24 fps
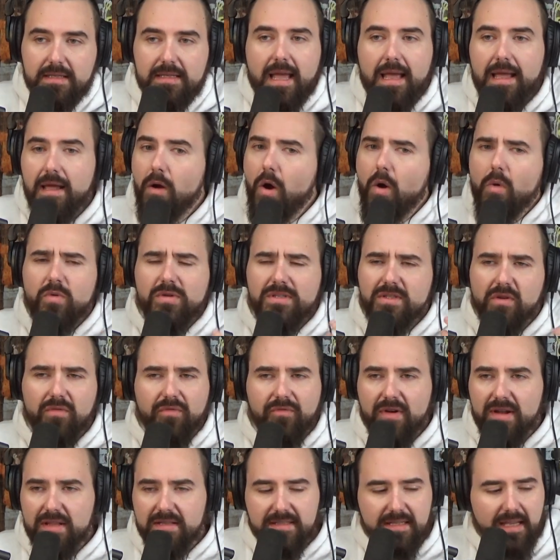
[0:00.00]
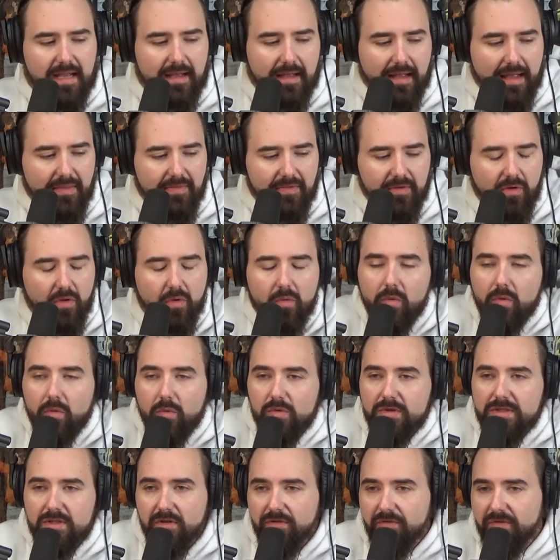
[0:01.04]
Yeah, yeah. Oh, we're that's still good. Friends. Yeah, yeah, Anthony,
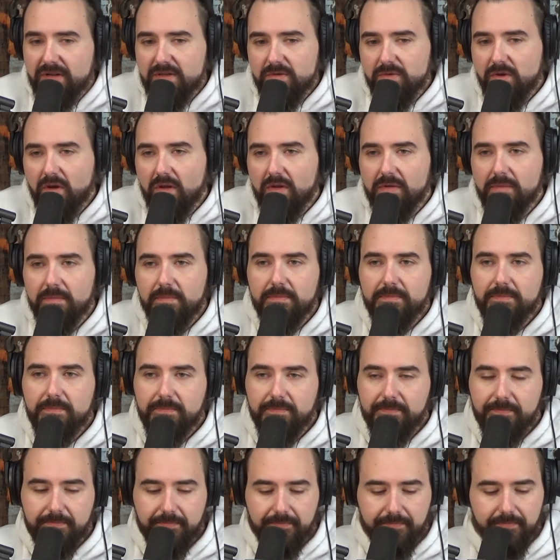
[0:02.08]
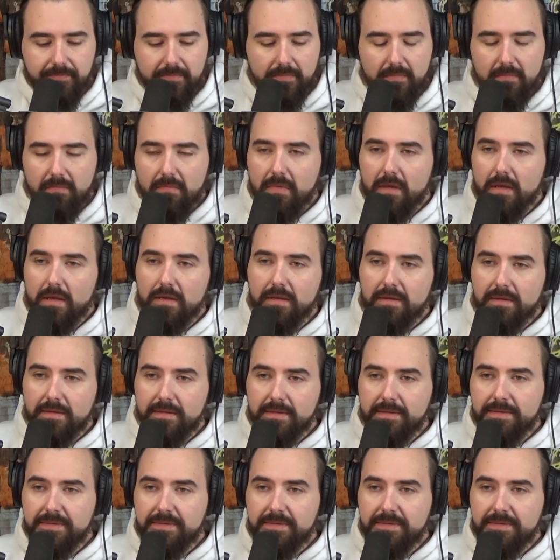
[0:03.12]
we're still friends with all of them. Are they? Is that still a?